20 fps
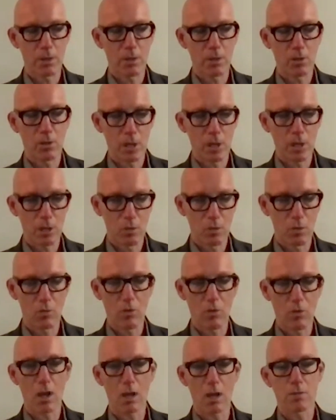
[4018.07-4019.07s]
be equal
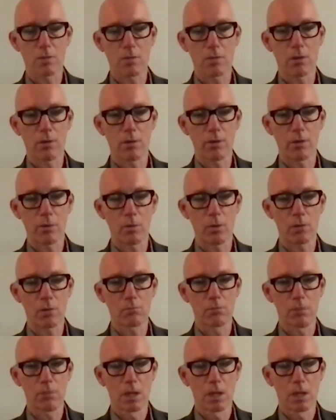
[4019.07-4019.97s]
rights for everyone